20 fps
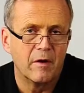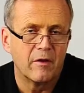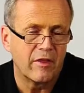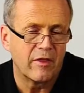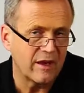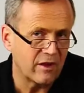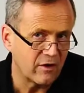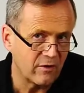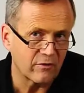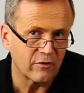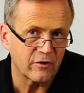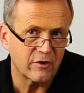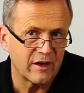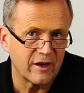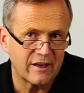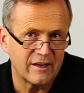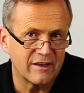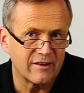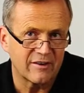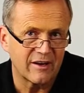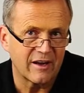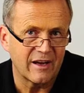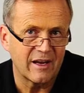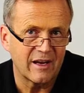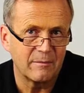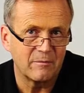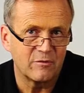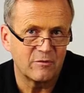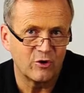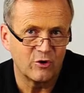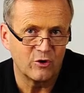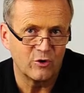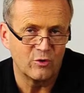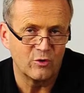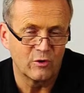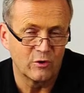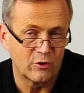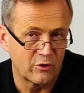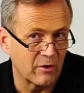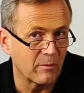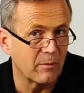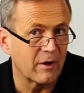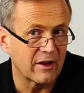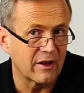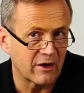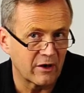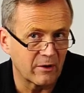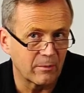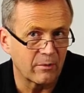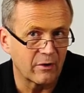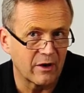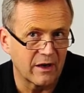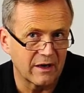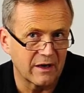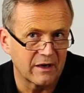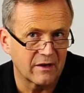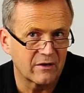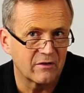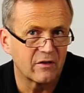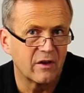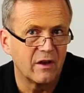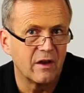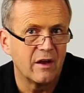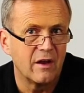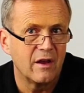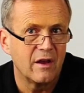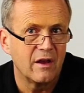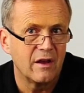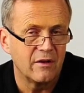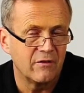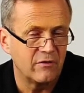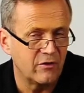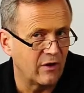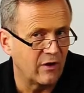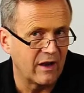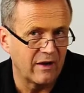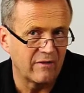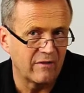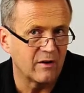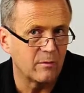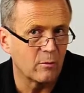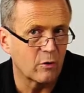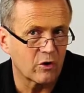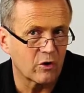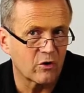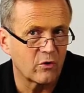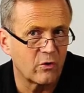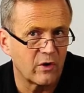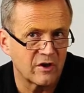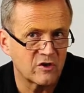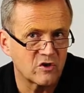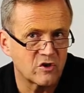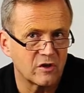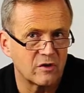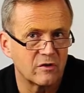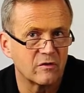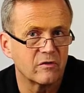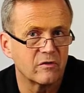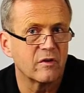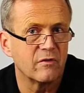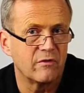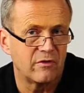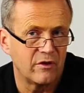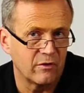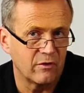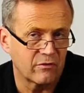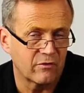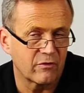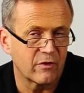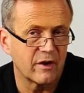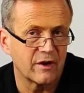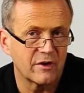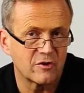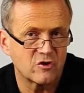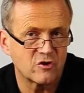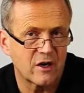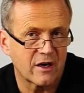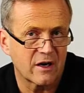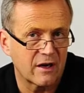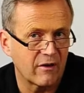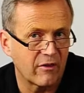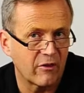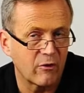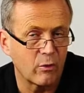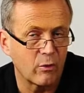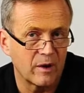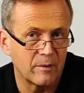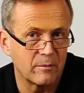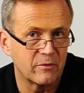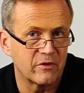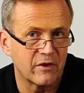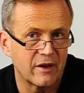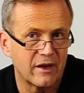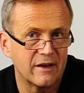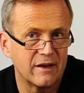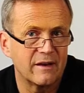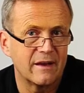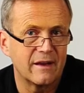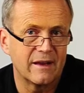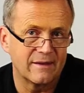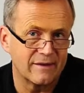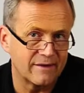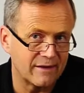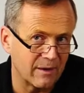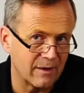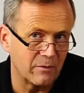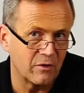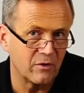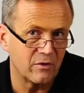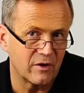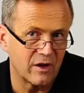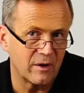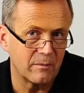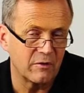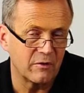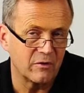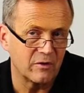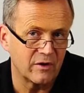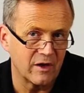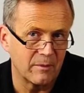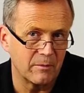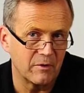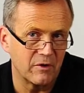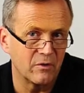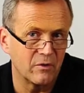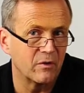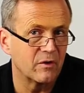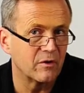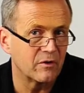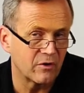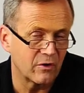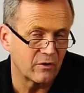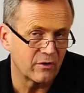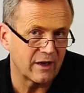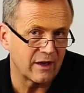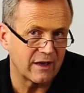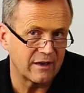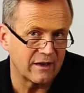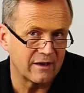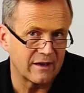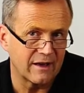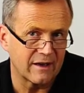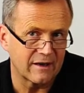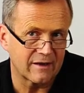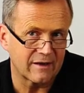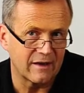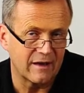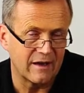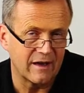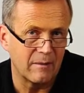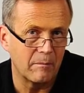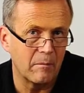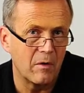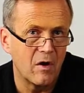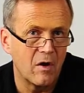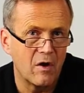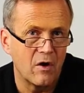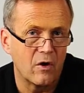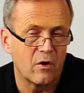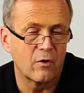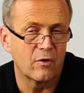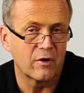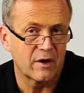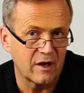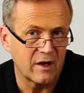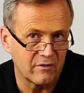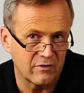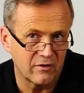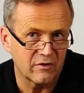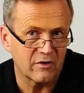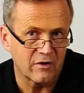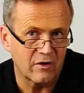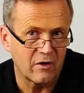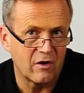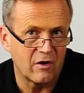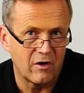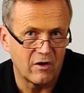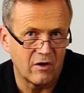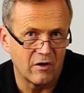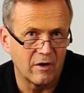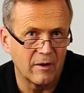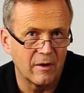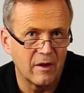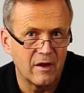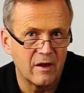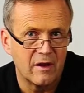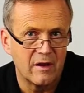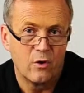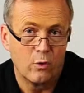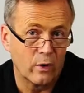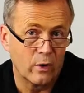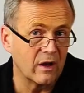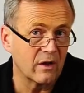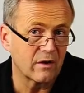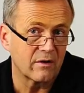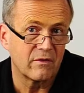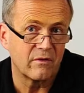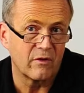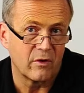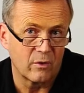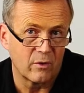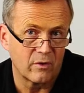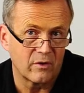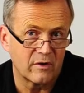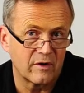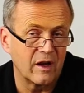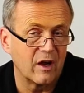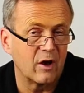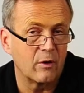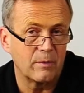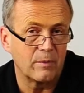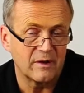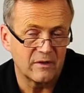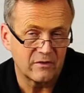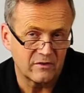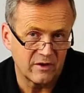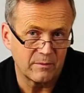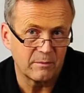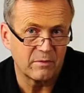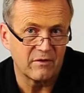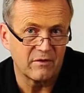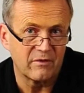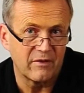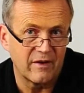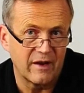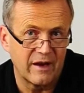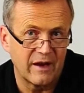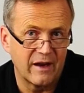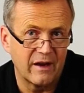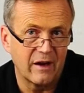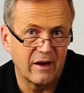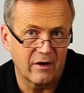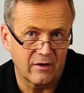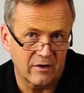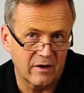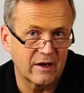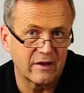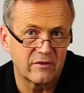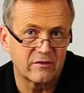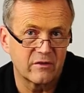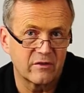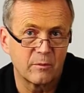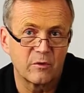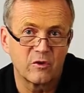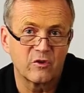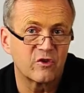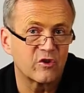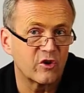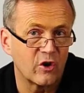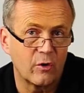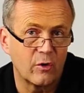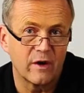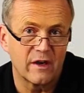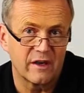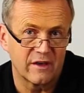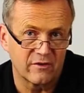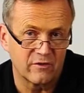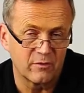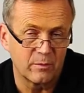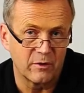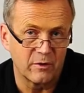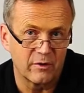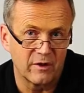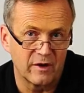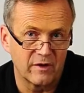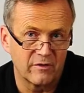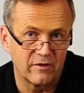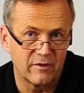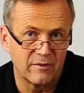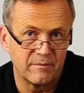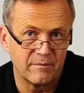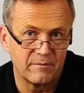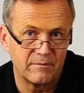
Thank you for taking time to learn about our products. If you have any more questions, feel free to check out the website at www.towdaddy.com or to give us a call. We look forward to helping simplify our customers' towing experience.